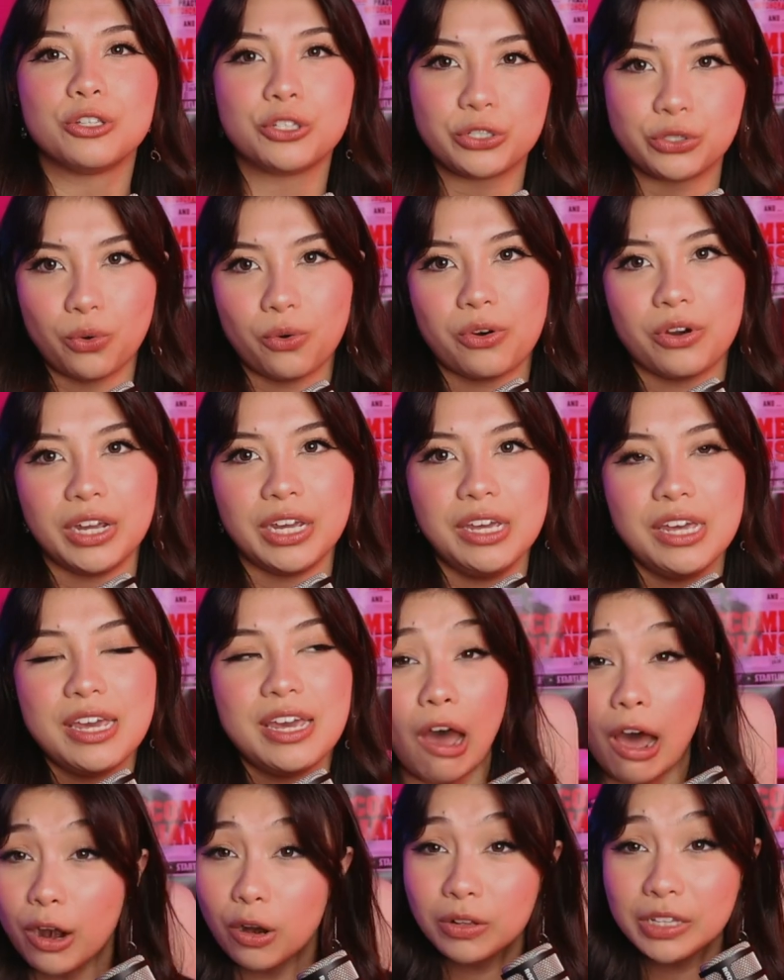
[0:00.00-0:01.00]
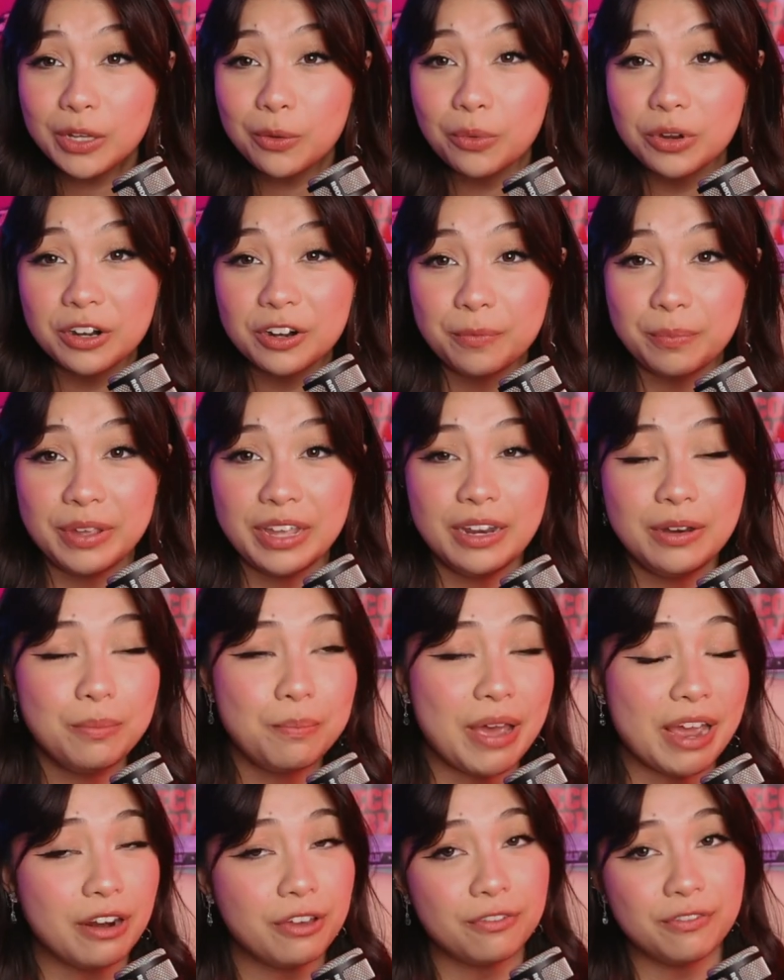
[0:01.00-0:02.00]
story. Not only would it have been
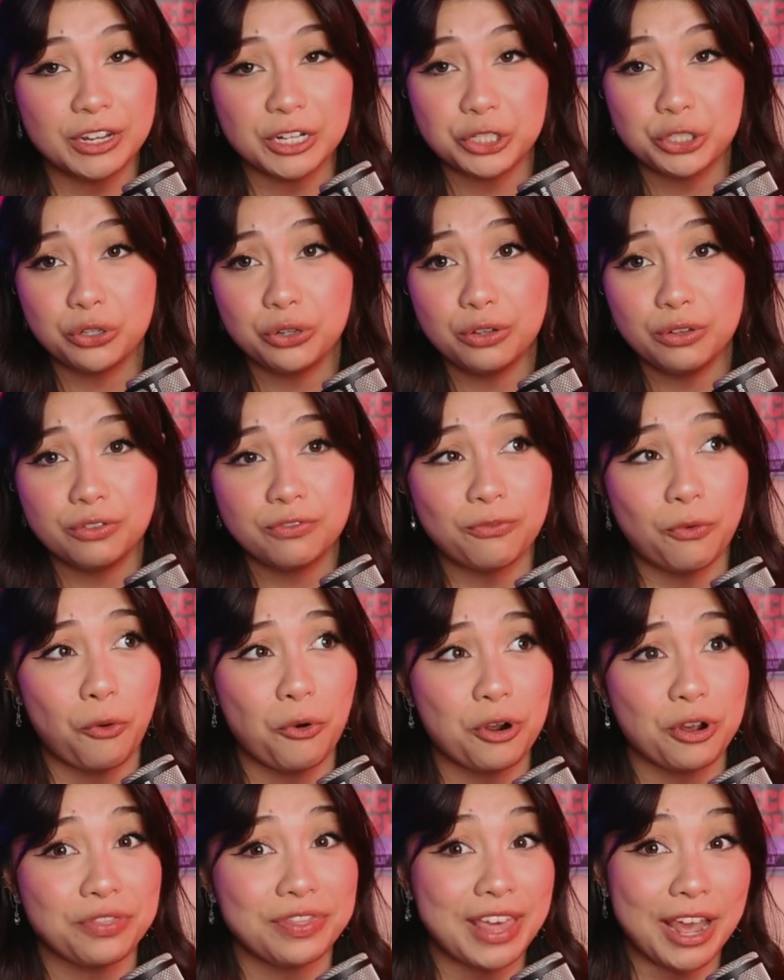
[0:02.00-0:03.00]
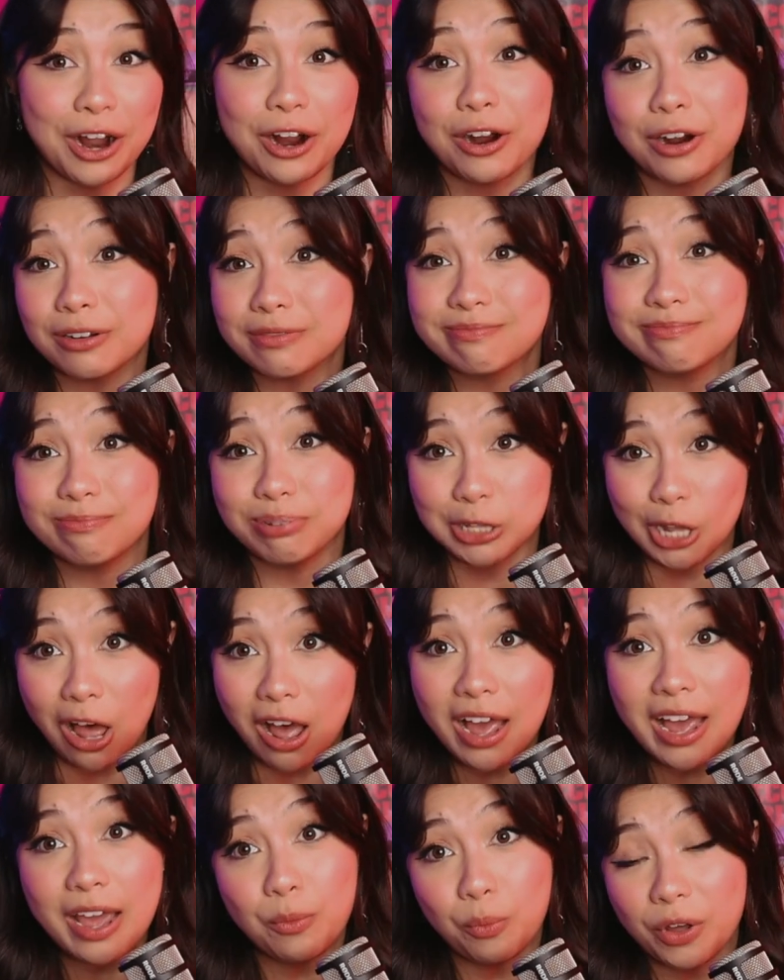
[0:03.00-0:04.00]
beneficial for their
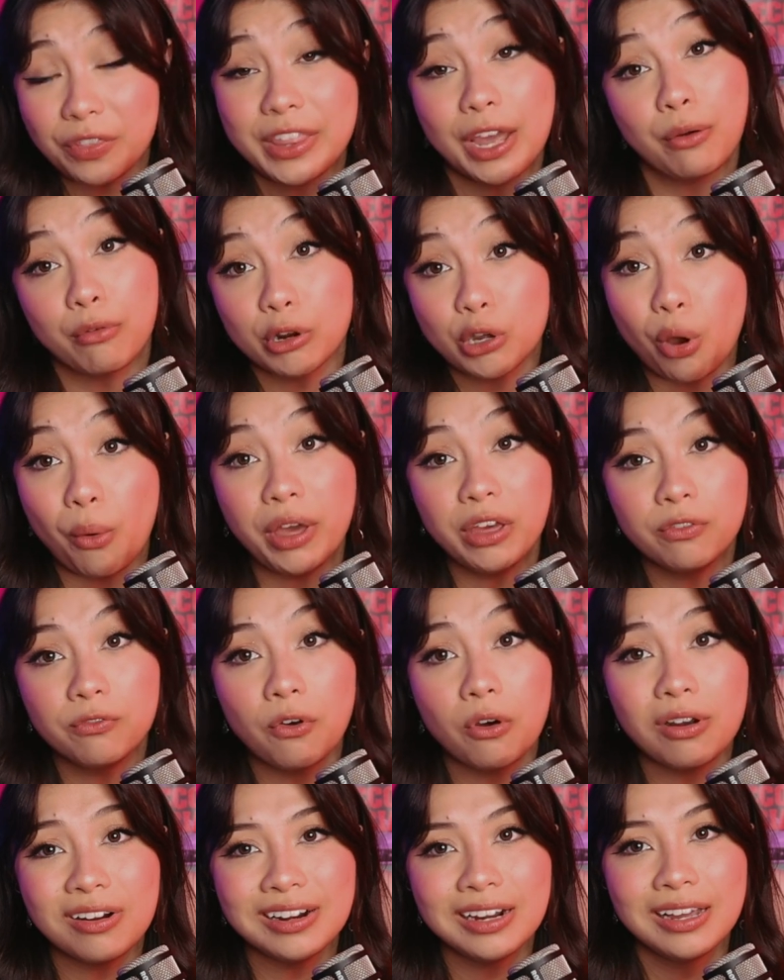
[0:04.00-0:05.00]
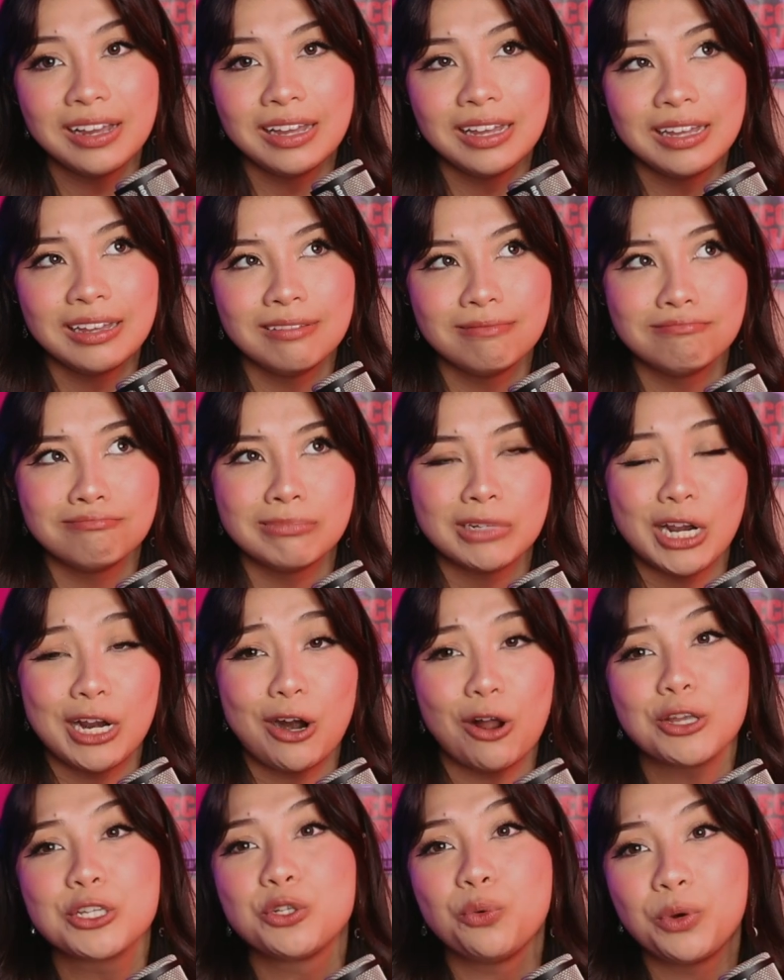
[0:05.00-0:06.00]
plot and what they were going for, it
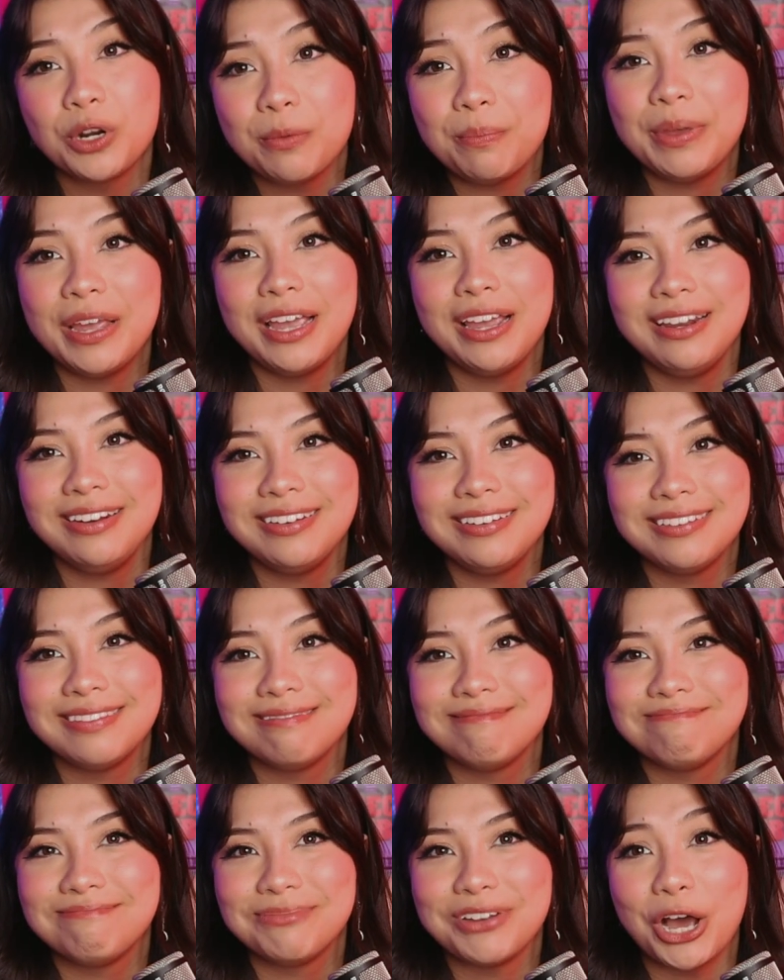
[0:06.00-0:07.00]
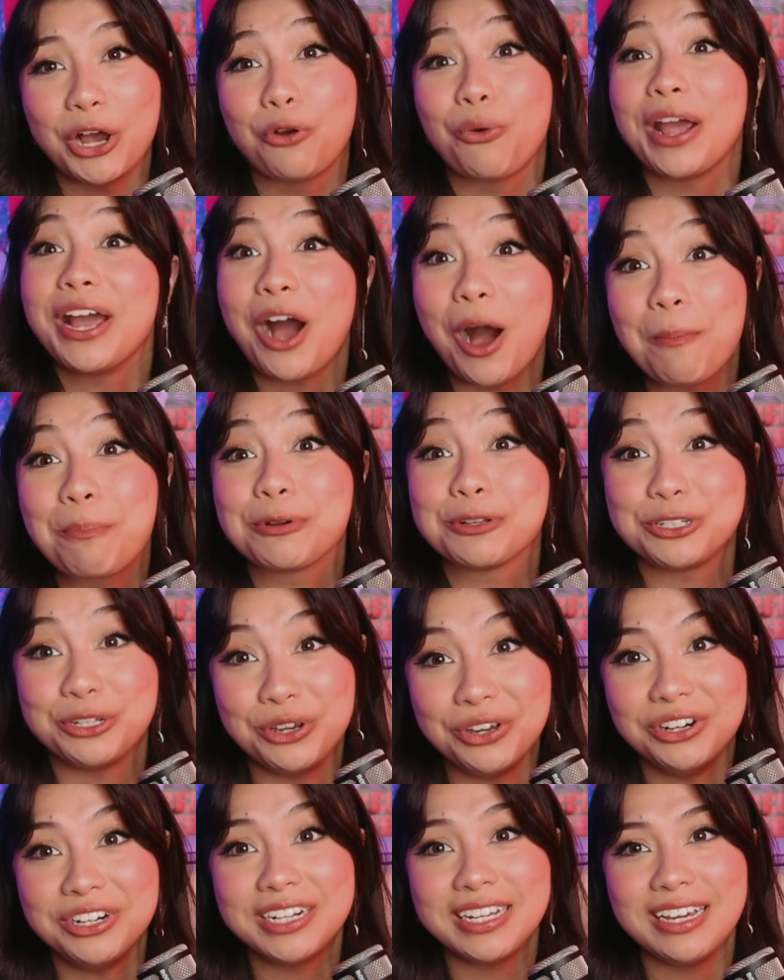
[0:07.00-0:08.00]
also would have been a great
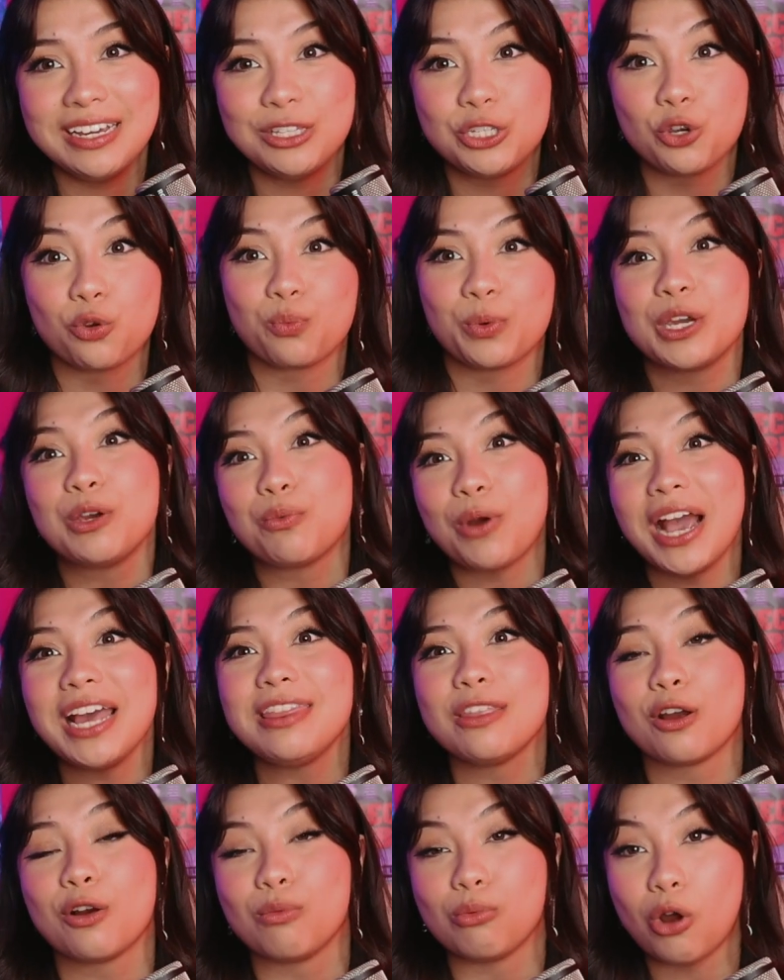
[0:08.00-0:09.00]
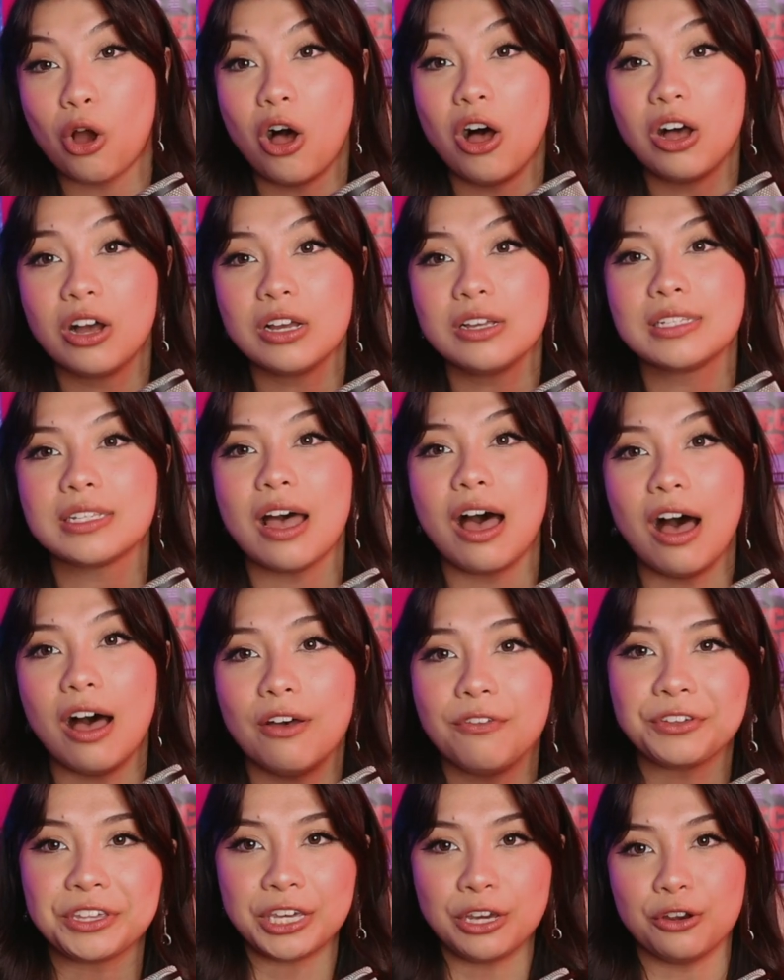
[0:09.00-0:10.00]
opportunity to rewrite their wrongs
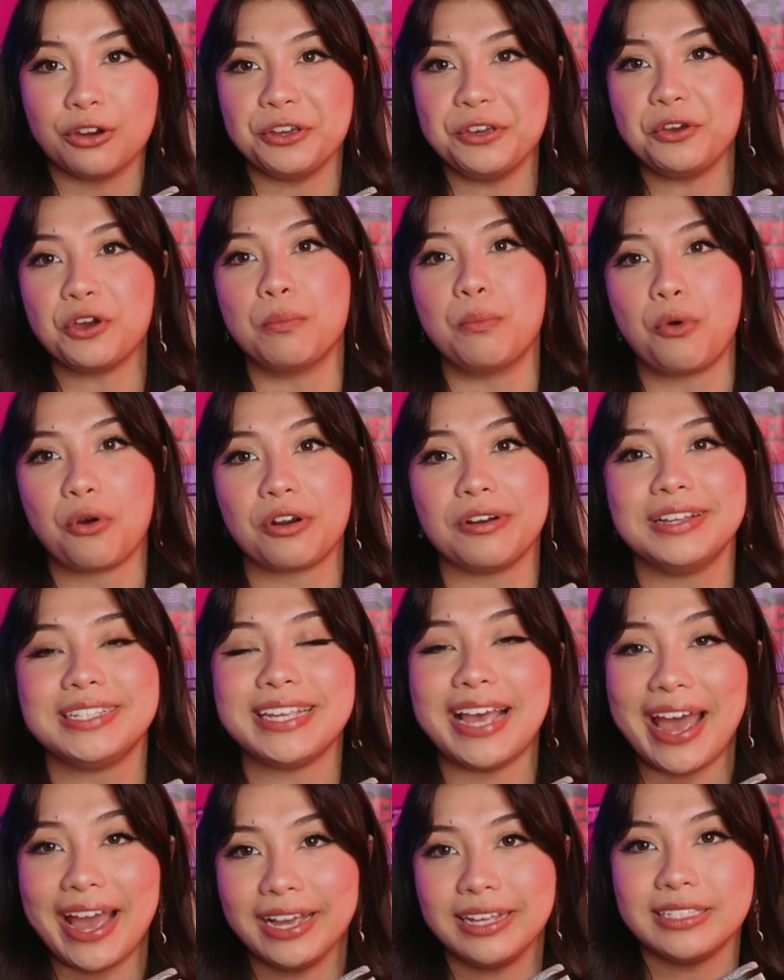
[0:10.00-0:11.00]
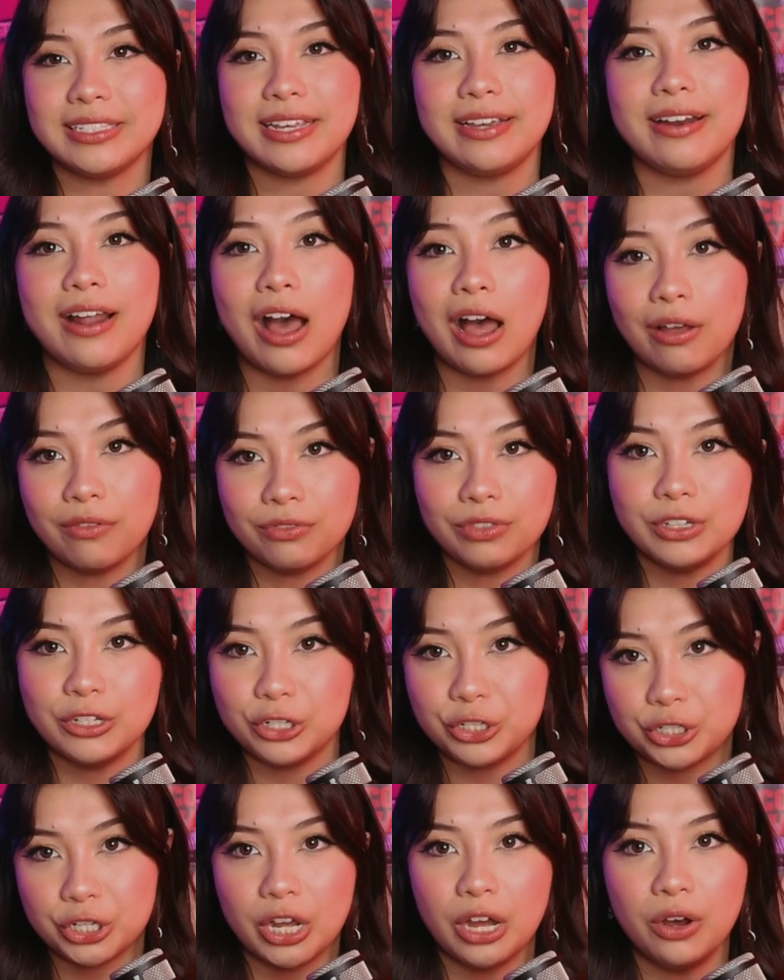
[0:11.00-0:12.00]
of Kira Yukimura's exit of the
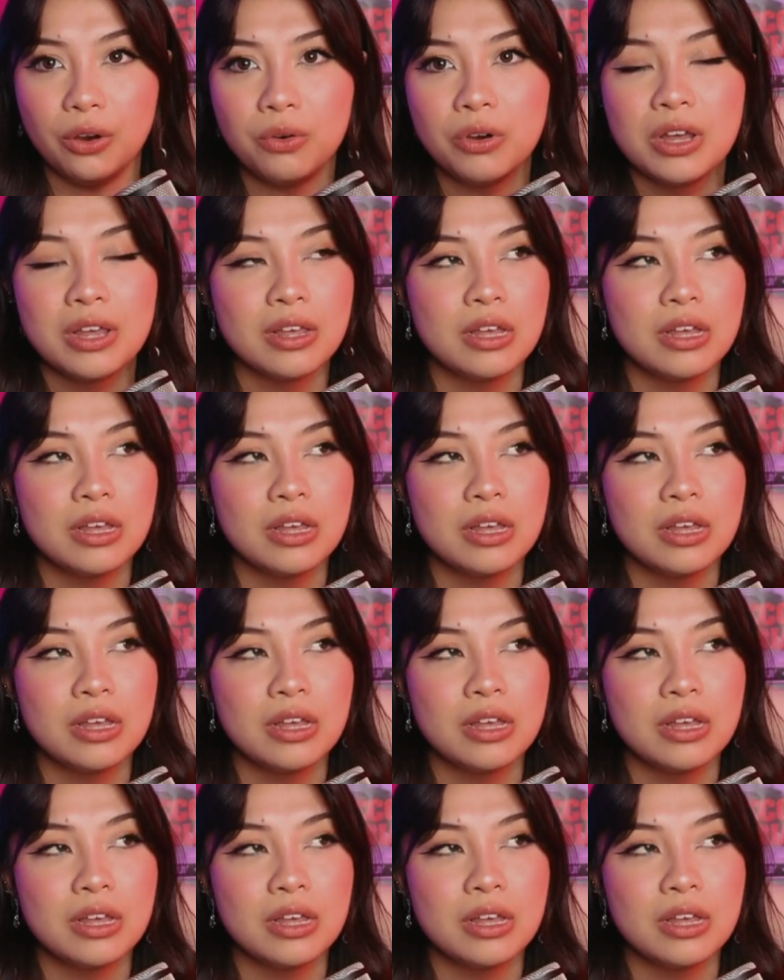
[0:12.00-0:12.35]
show.